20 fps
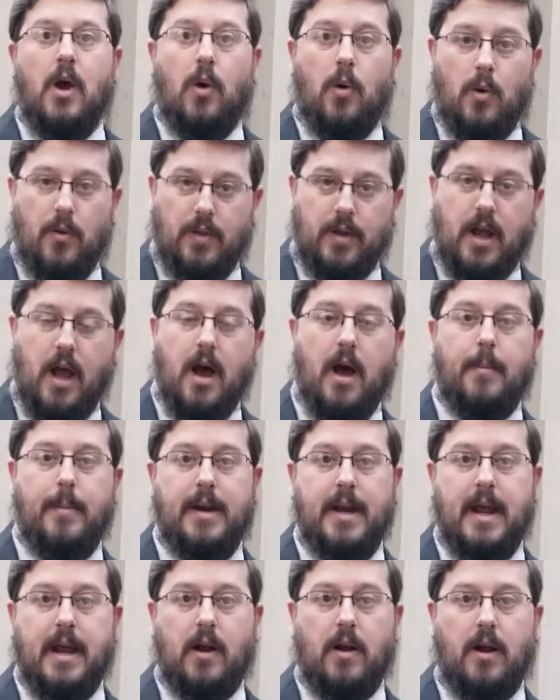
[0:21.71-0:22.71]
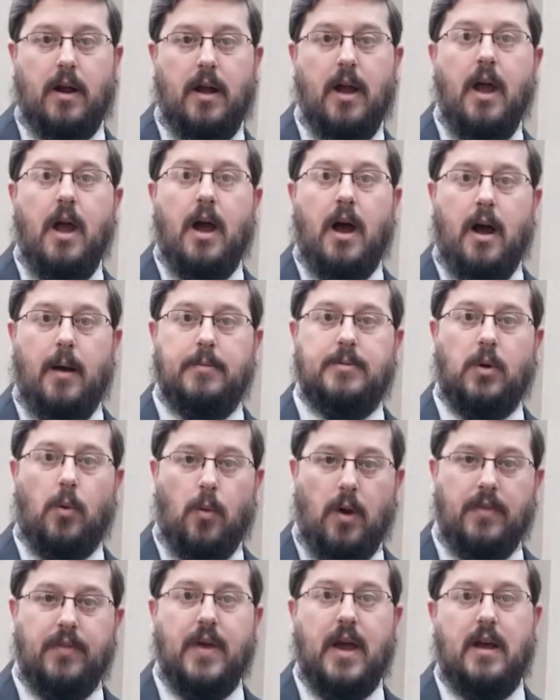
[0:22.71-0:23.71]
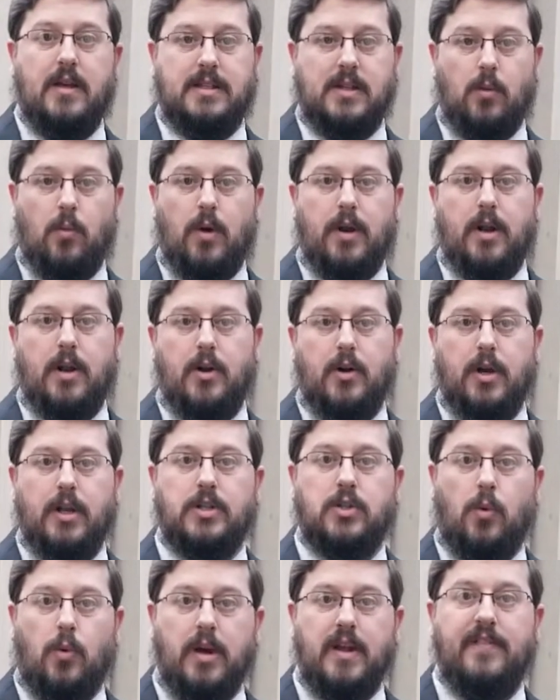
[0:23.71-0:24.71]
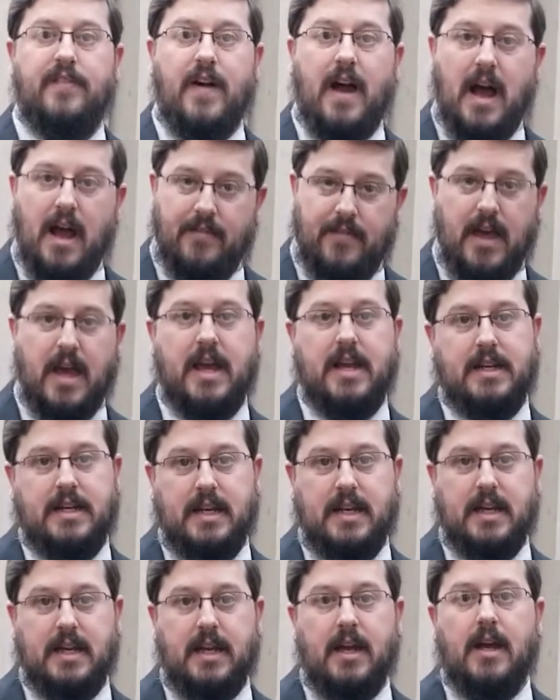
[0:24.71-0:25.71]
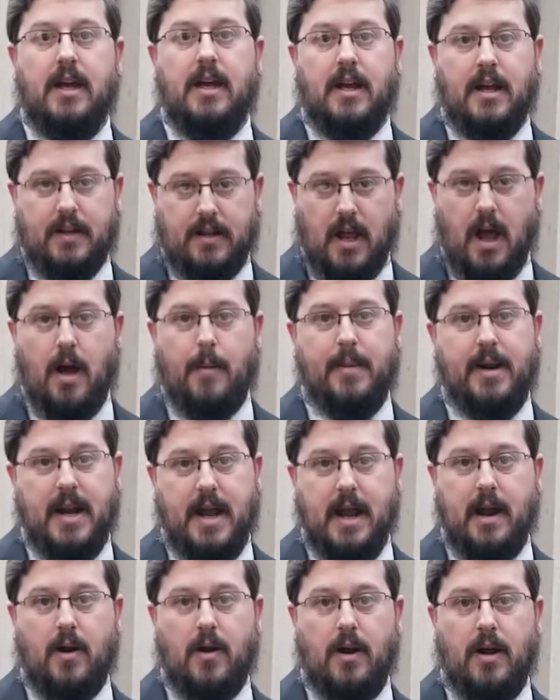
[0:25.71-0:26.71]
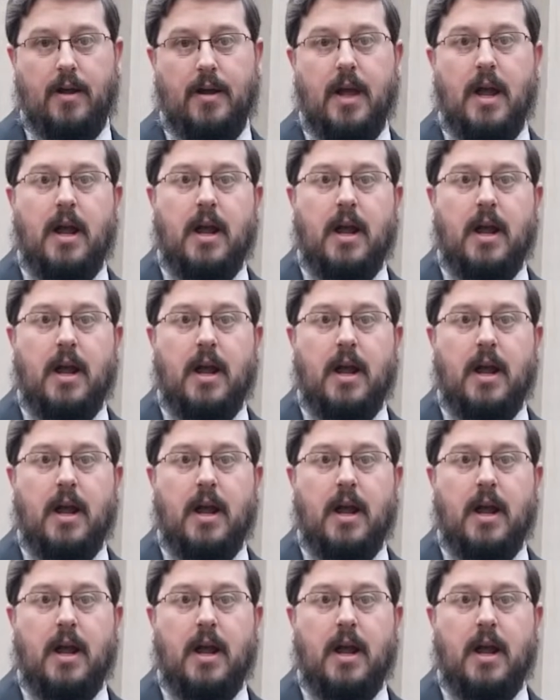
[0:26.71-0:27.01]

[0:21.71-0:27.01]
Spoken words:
or the Common Era, up to 1125 AD, Common Era.